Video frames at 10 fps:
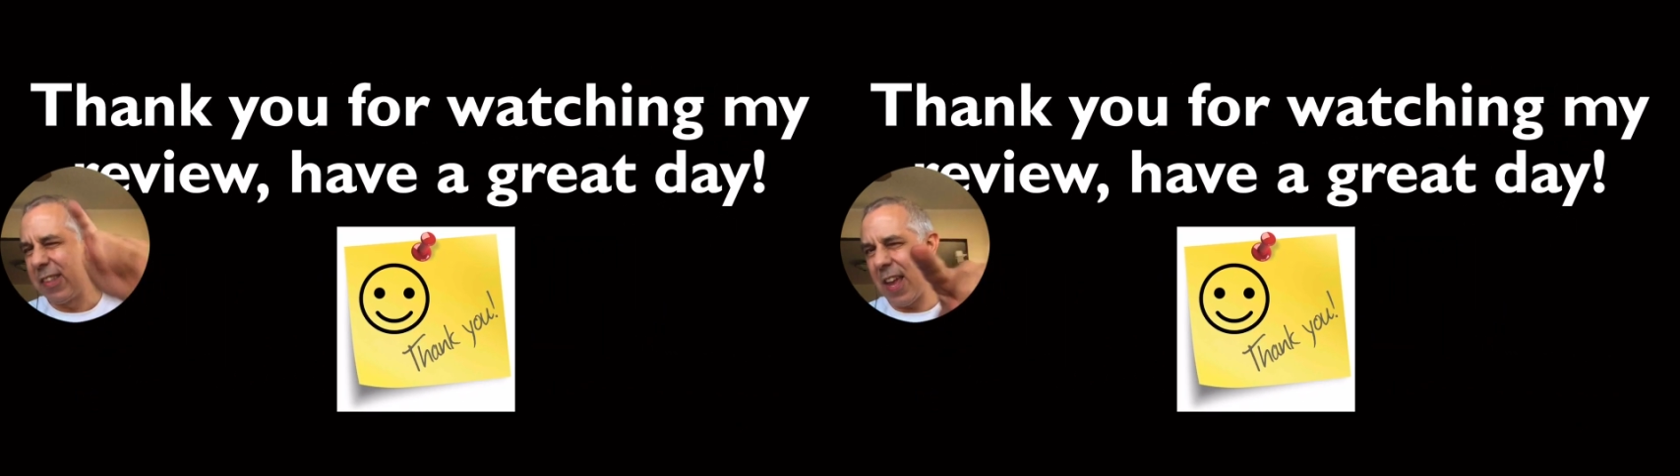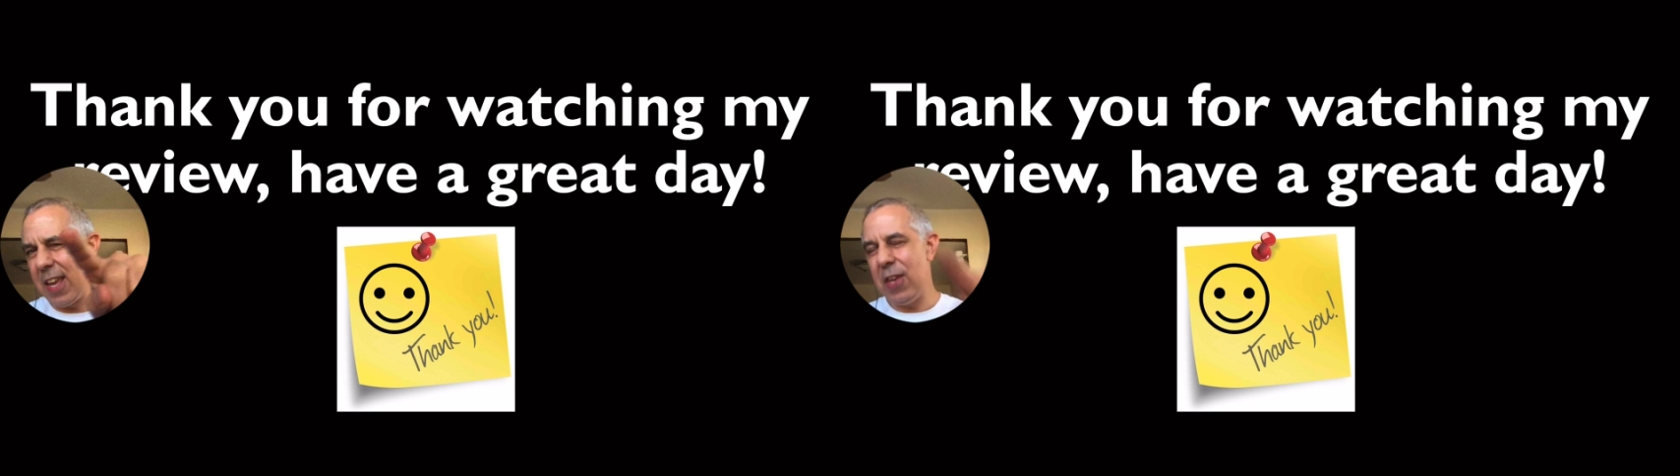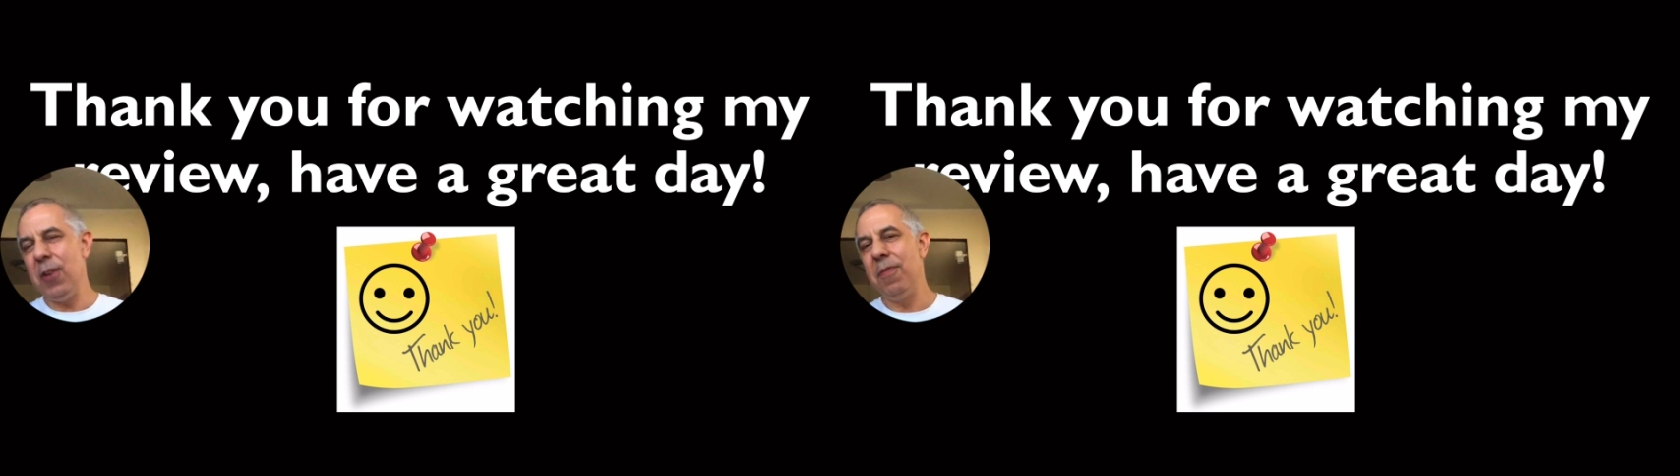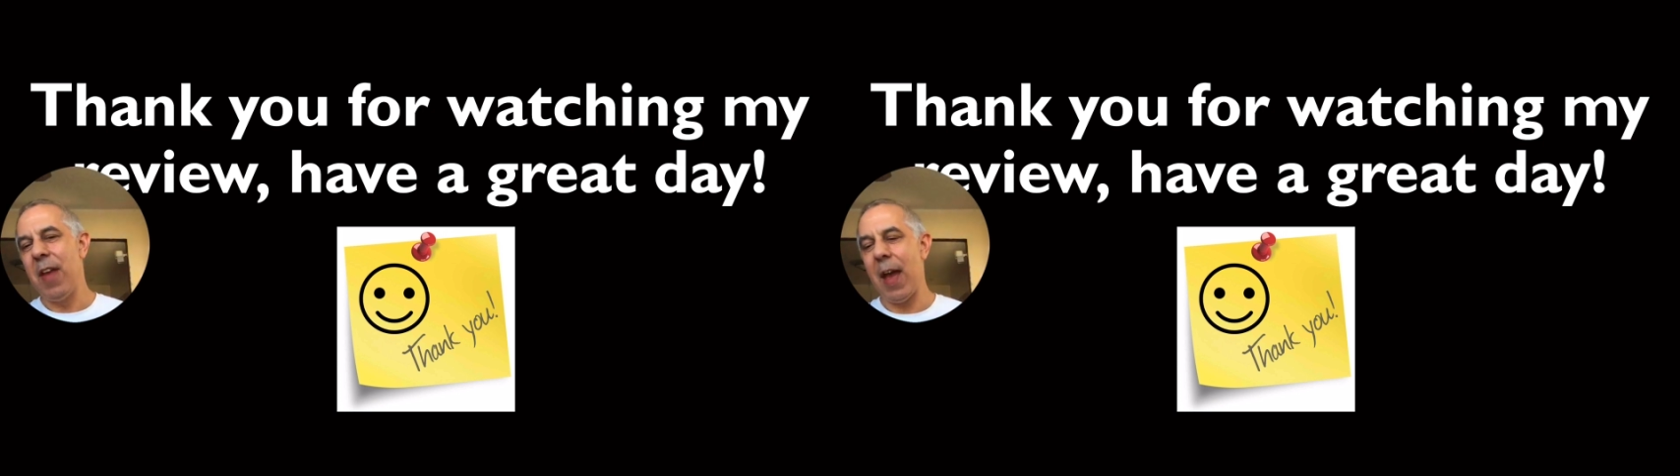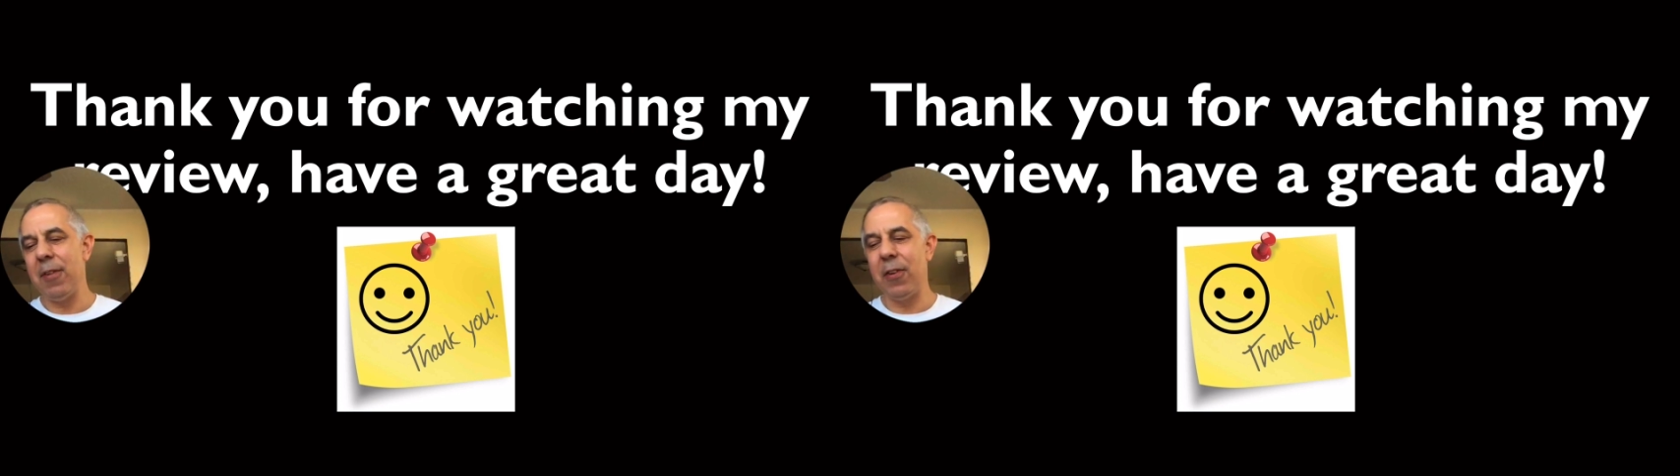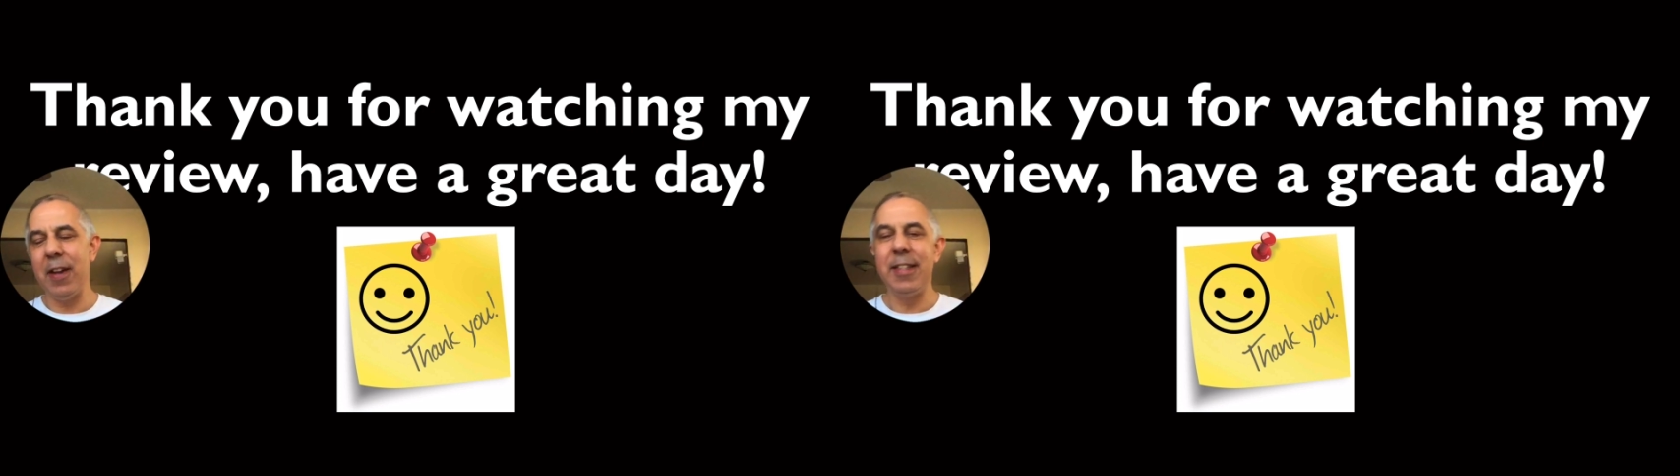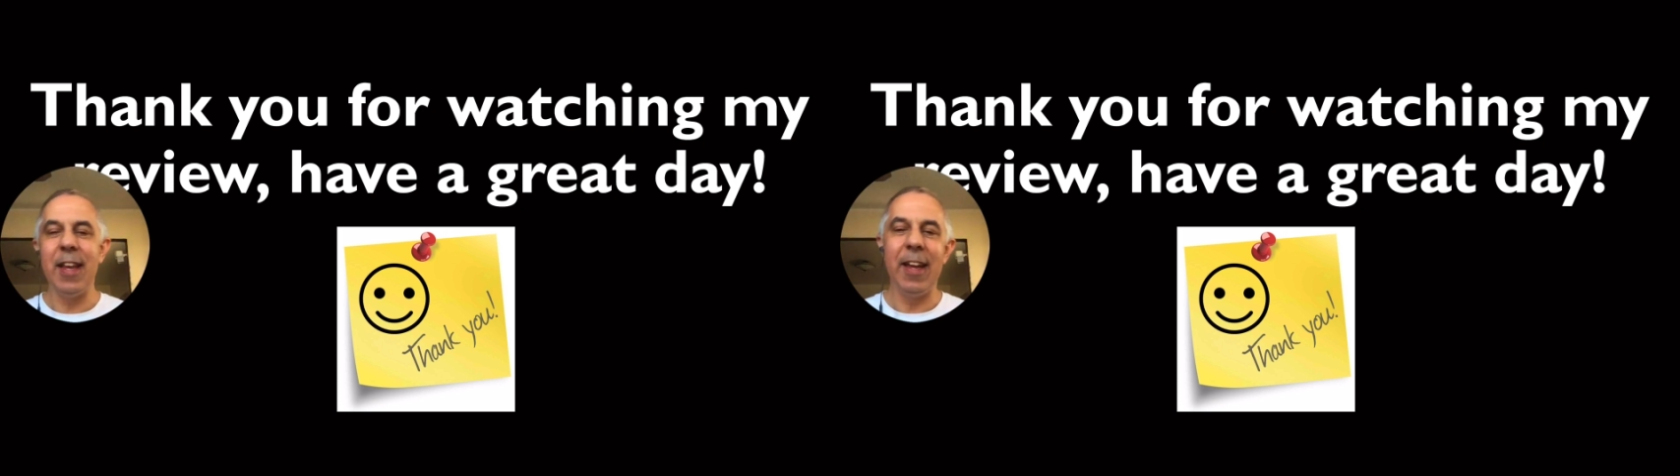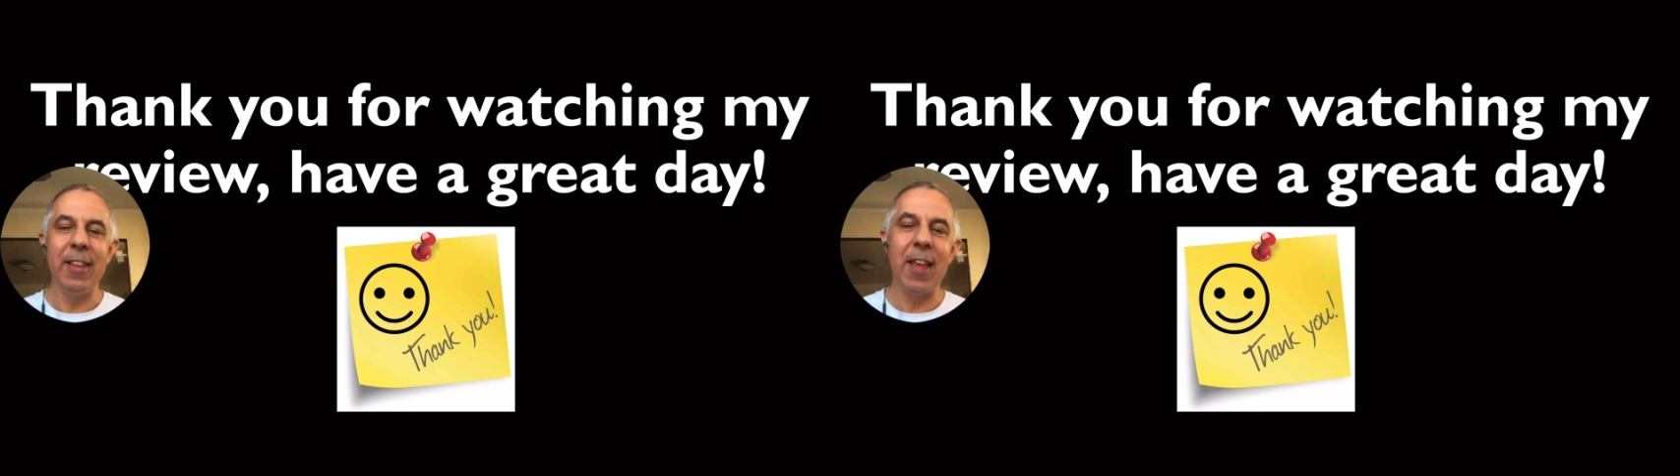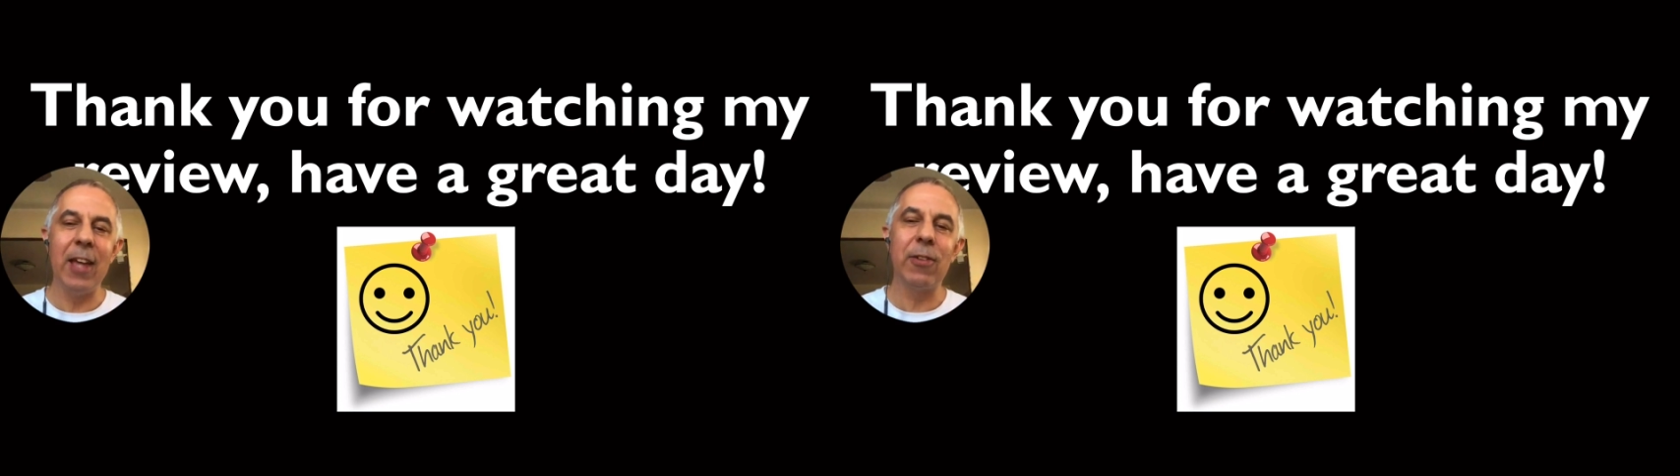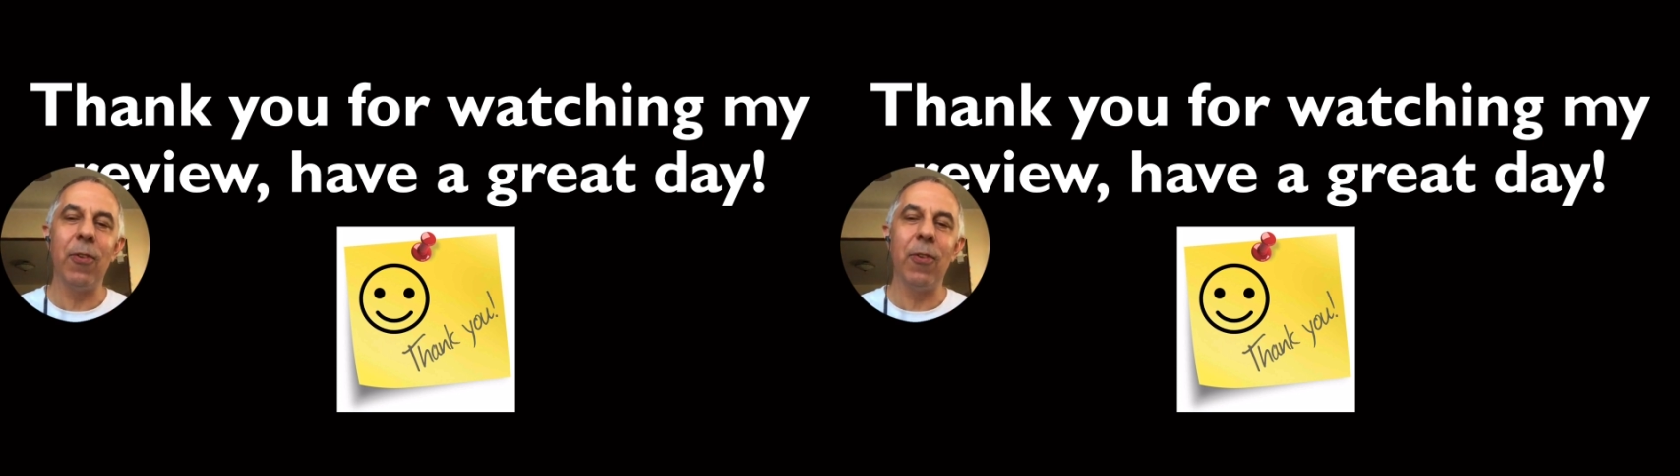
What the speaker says: Thank you. Have a great day. Thanks for